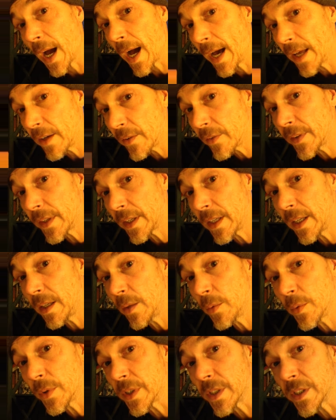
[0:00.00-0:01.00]
I don't think
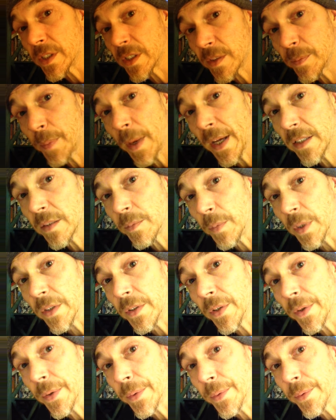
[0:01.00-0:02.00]
he would expect me
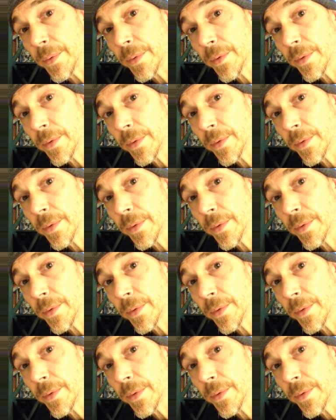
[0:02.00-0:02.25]
to.